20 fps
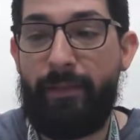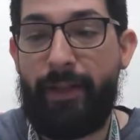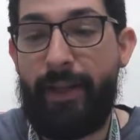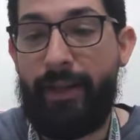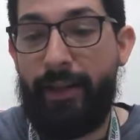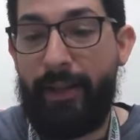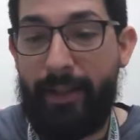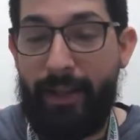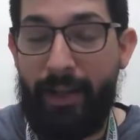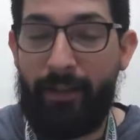
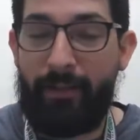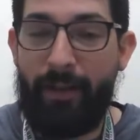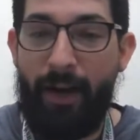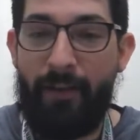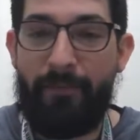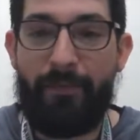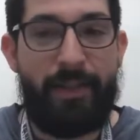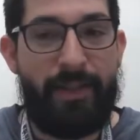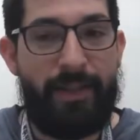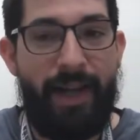getting kicked
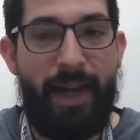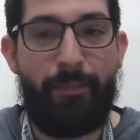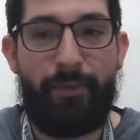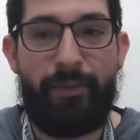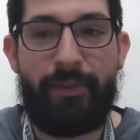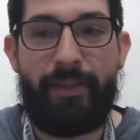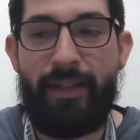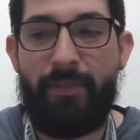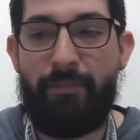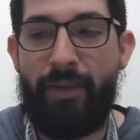off the
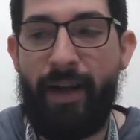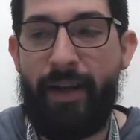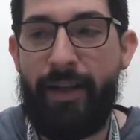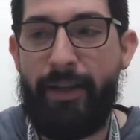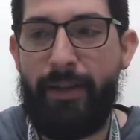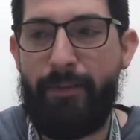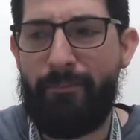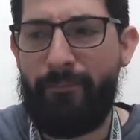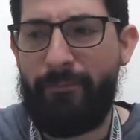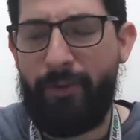sniper team by
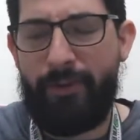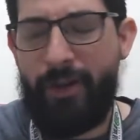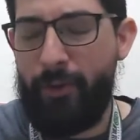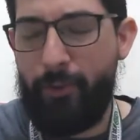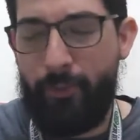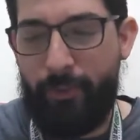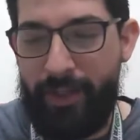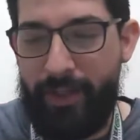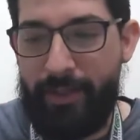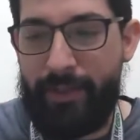him for no
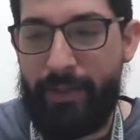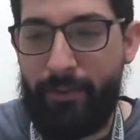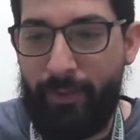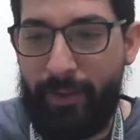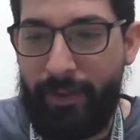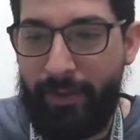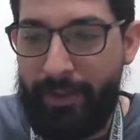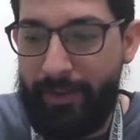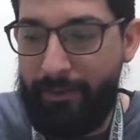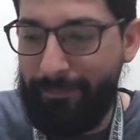reason,
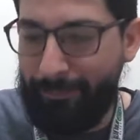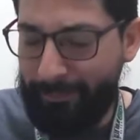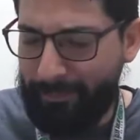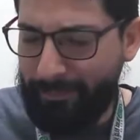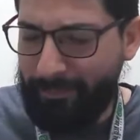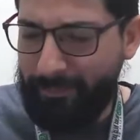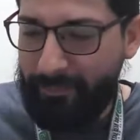really.